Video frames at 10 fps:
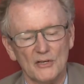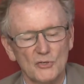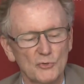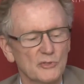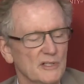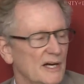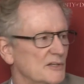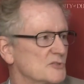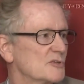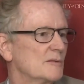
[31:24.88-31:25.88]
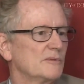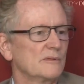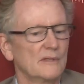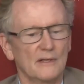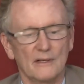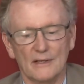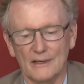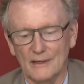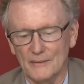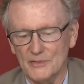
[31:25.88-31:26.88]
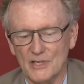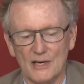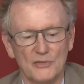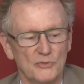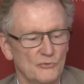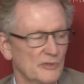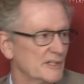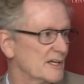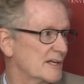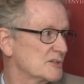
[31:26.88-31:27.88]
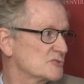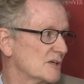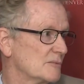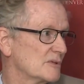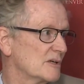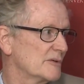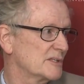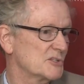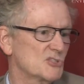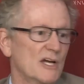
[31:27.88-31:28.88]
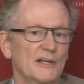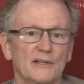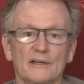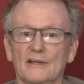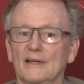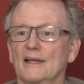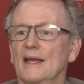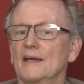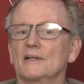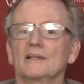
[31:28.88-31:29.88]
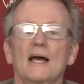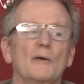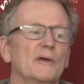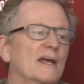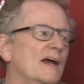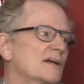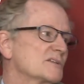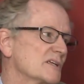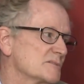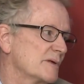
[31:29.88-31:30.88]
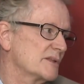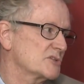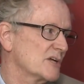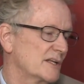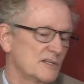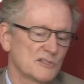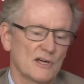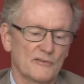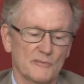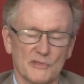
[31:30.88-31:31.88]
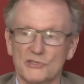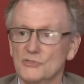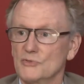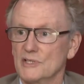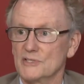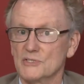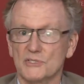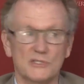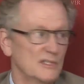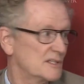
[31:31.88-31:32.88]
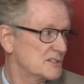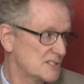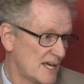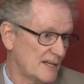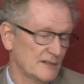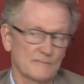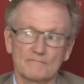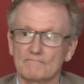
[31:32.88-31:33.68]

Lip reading: Google got in trouble, Yahoo really got in trouble going to China and allowing access by the Chinese government to its data.